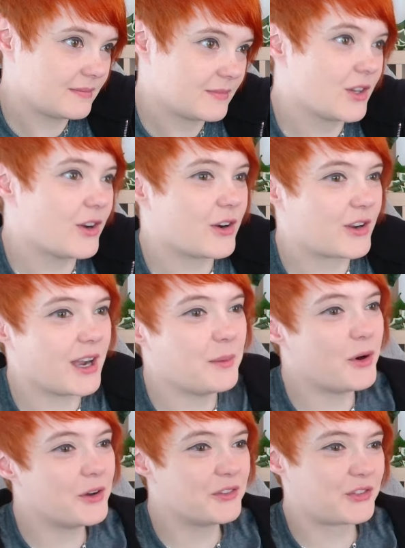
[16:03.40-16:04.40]
No,
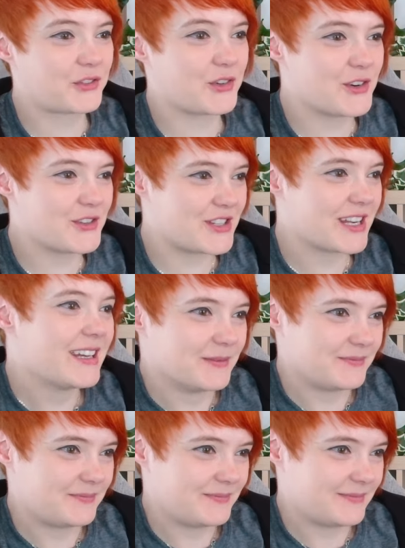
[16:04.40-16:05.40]
come on, Scrooge.
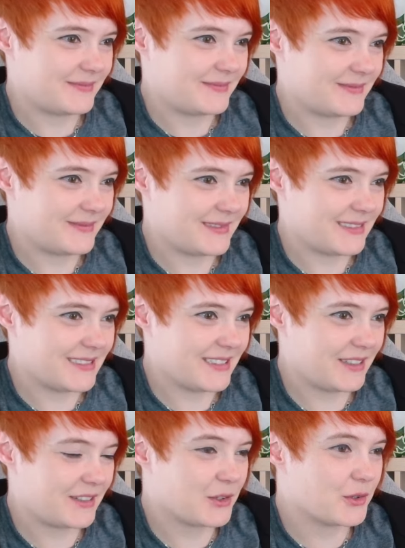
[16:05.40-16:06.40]

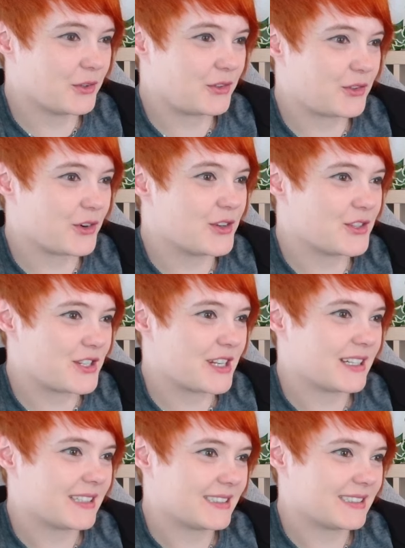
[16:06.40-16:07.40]
Let's go, Scrooge.